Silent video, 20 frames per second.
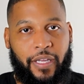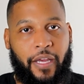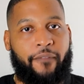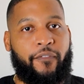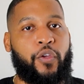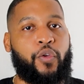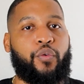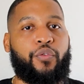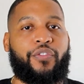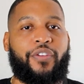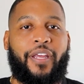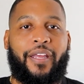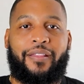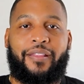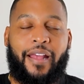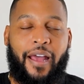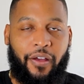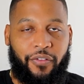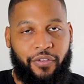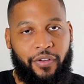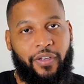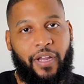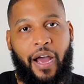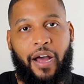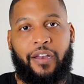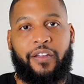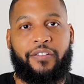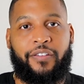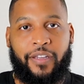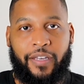giving you
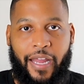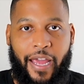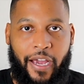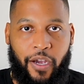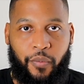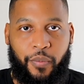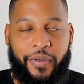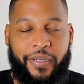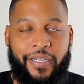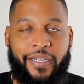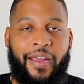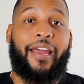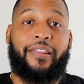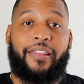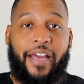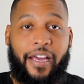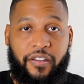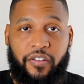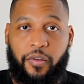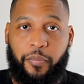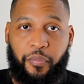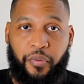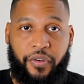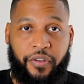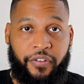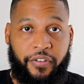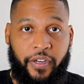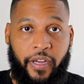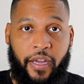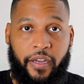$10,000 in equity, and that's
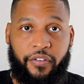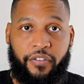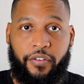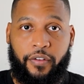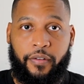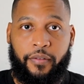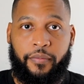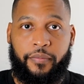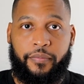appreciation.